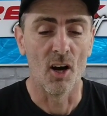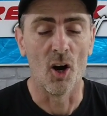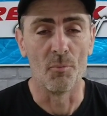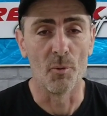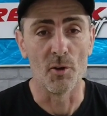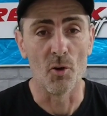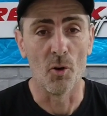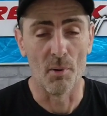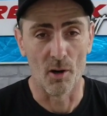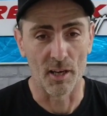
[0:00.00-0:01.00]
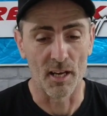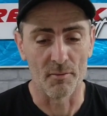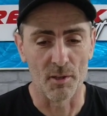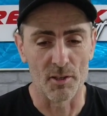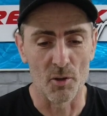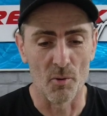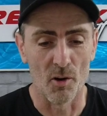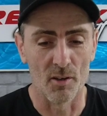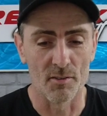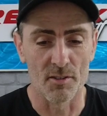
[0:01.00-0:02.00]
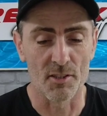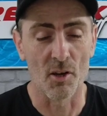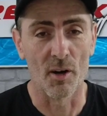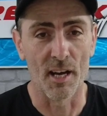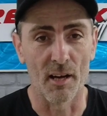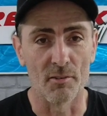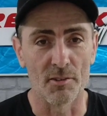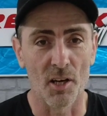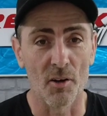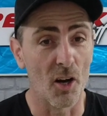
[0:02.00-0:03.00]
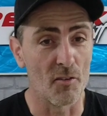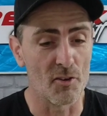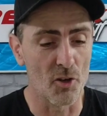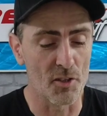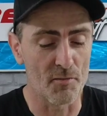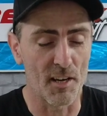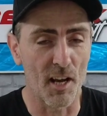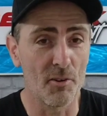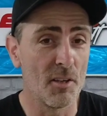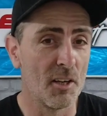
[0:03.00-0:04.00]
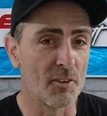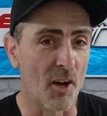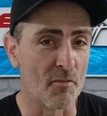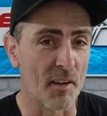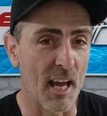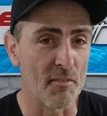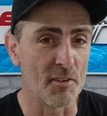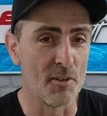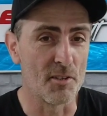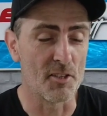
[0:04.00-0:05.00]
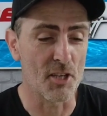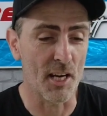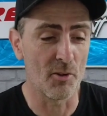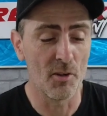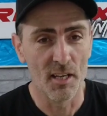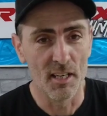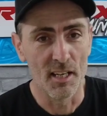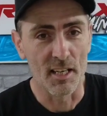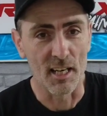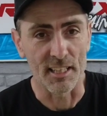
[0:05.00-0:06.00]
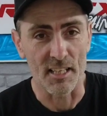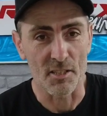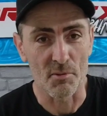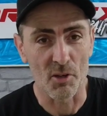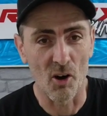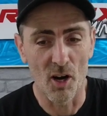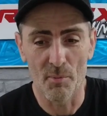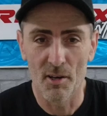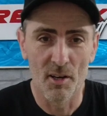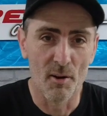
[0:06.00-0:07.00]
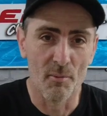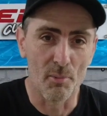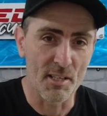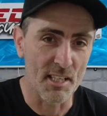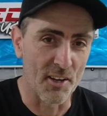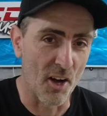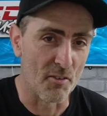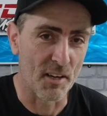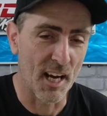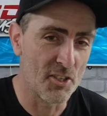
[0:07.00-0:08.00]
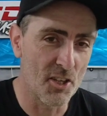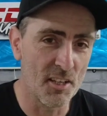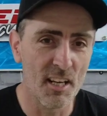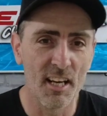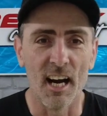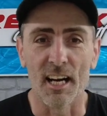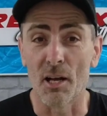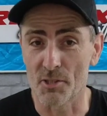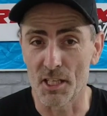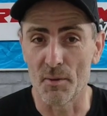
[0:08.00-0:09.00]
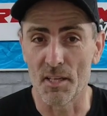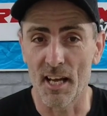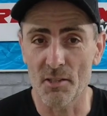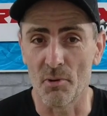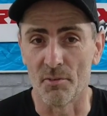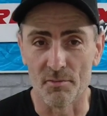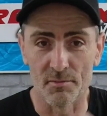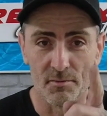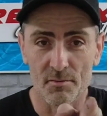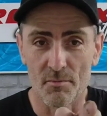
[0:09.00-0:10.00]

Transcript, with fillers: harm you in your pocket when you are starting out. So I hope you enjoyed this video. Don't forget if you're new to the channel, click that subscribe, press that notification, and I'll see you in the next one.